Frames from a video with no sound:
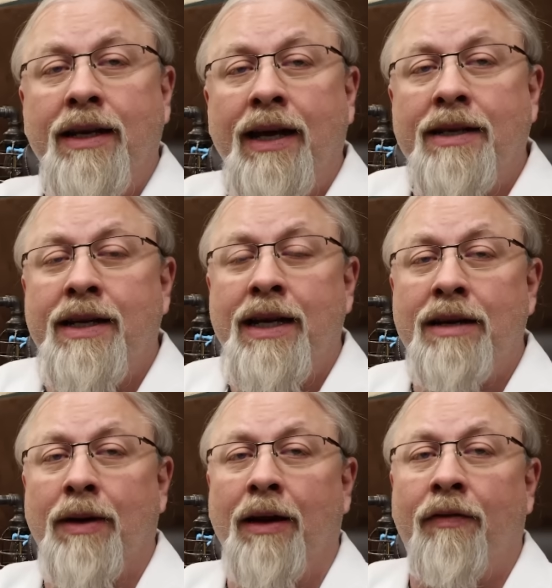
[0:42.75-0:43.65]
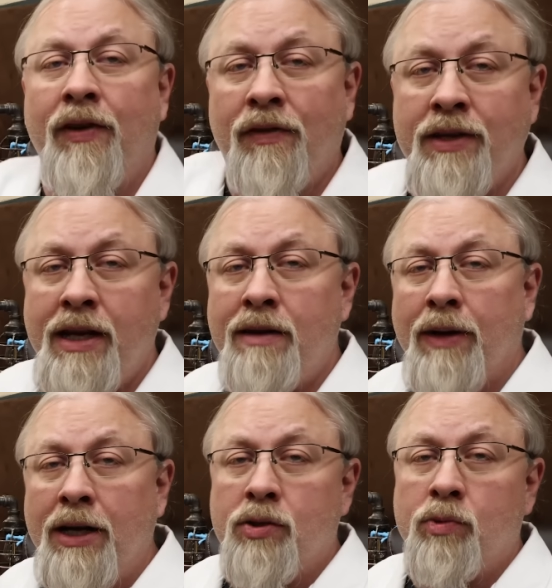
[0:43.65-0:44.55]
19 by 15
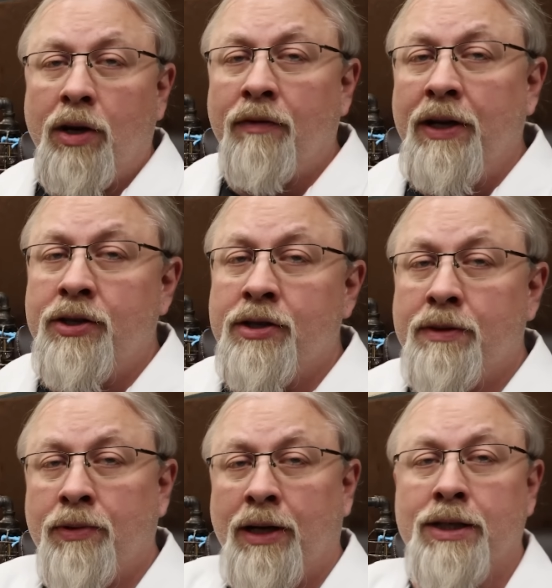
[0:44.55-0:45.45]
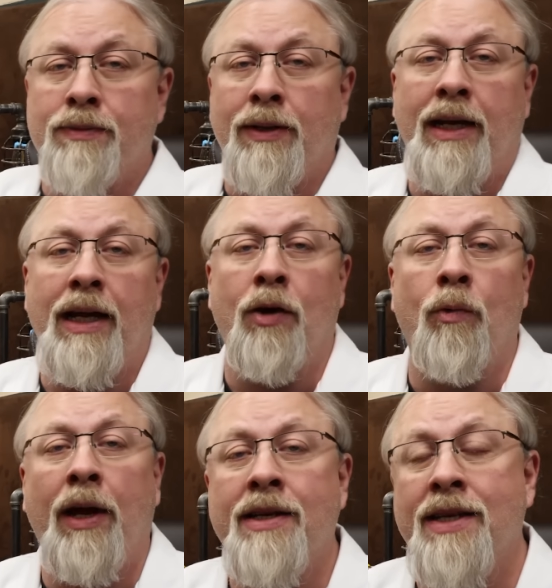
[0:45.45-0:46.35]
by 12 inches approximately and
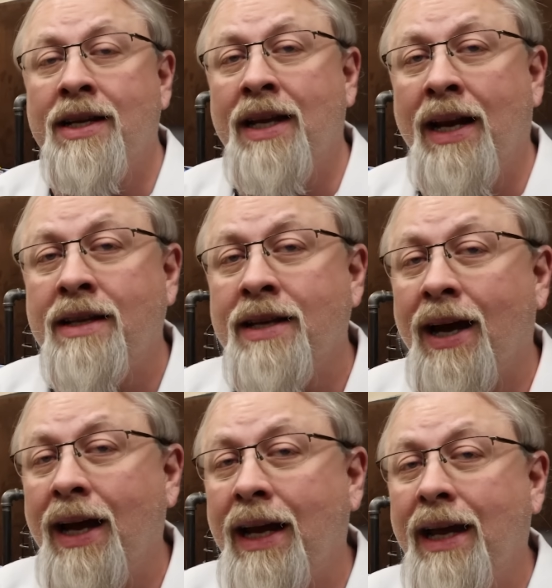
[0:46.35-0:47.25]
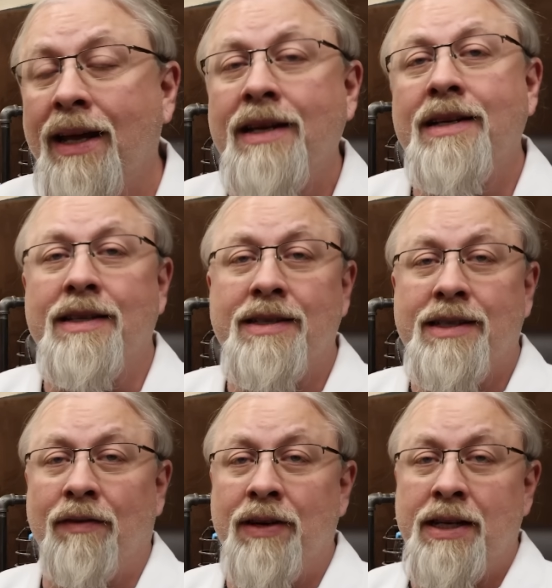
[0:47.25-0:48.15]
weighs in at a tidy
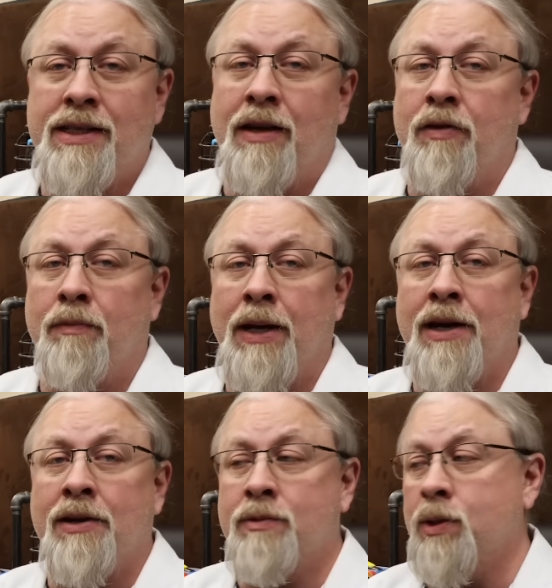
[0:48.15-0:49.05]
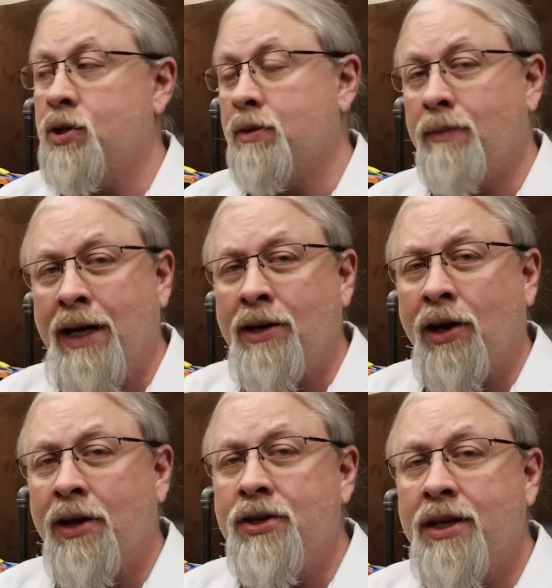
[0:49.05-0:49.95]
77 pounds, which to my
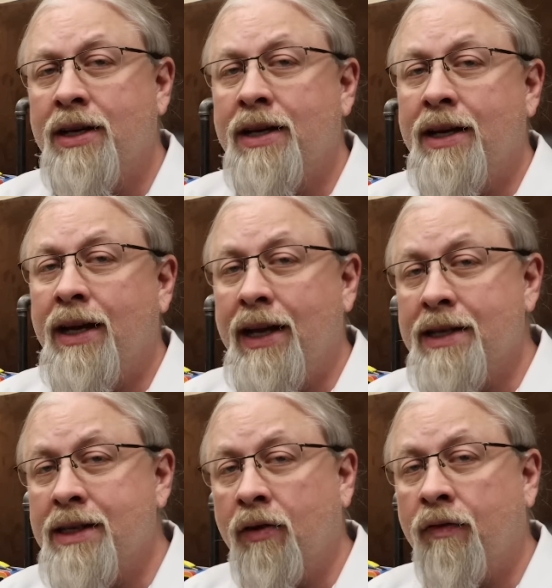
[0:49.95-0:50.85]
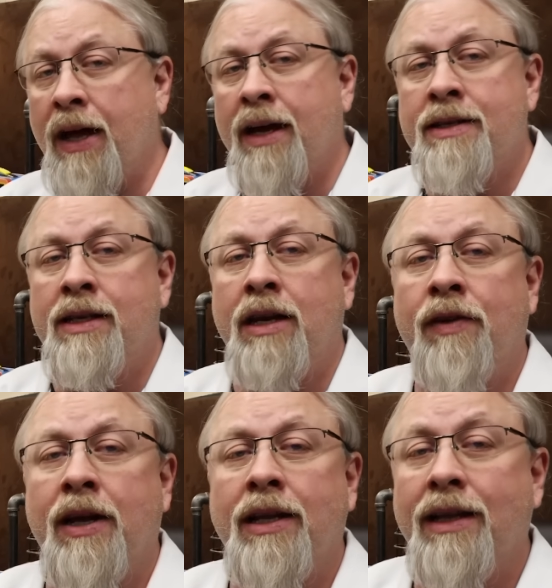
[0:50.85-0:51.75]
knowledge is in fact
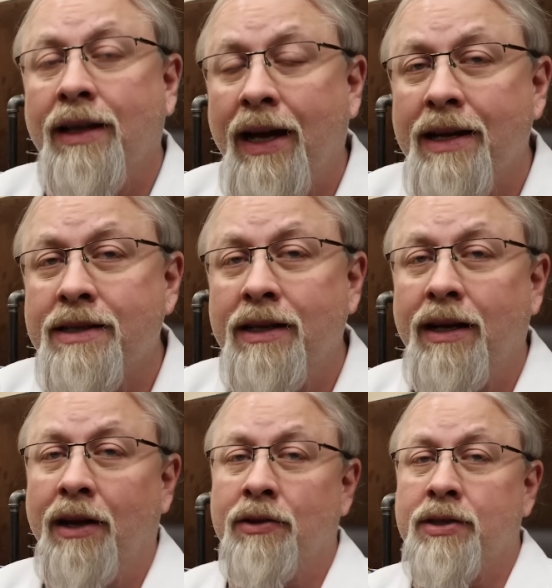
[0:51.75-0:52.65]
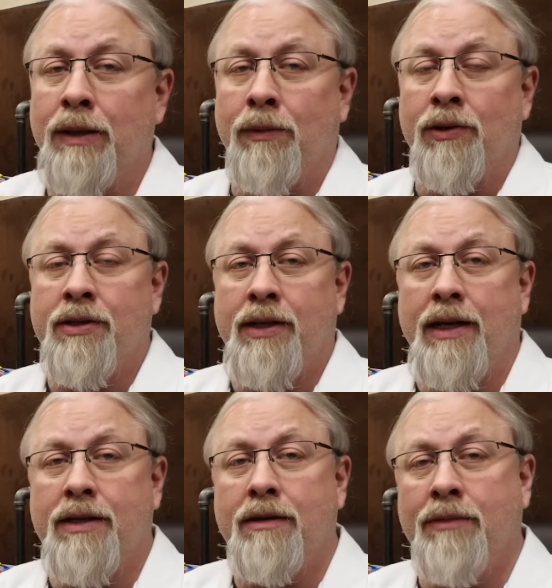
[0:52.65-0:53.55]
significantly less than other similar
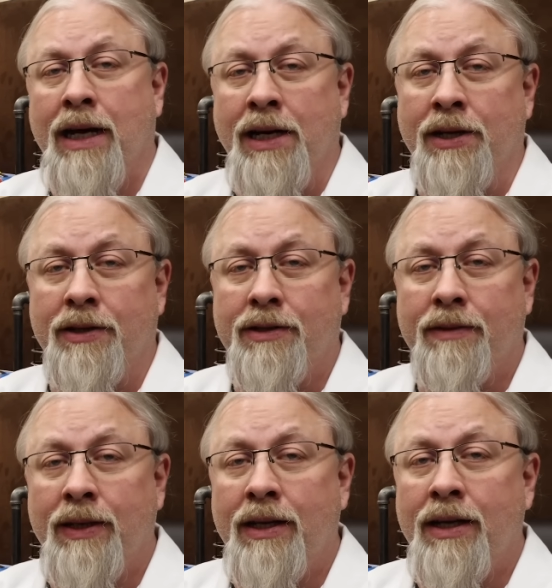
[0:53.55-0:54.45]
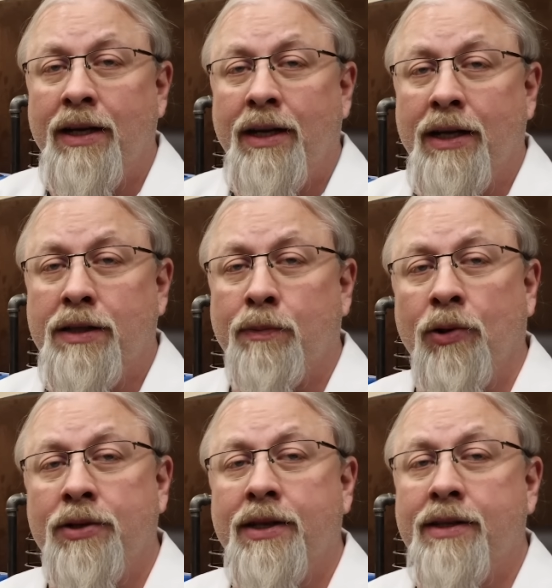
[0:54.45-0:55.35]
sized competitors. It
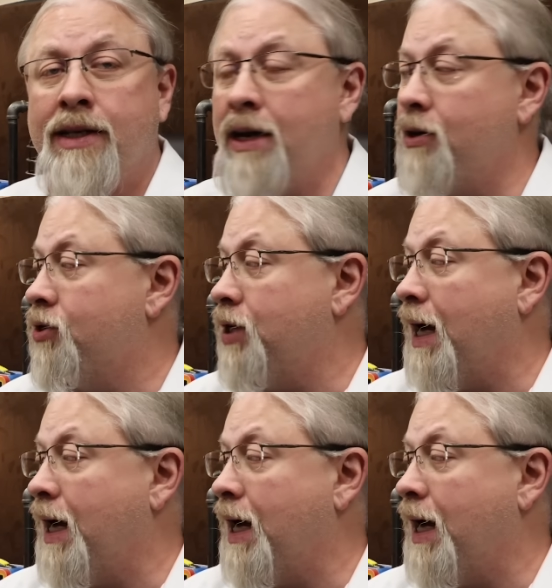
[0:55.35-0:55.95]
sports the standard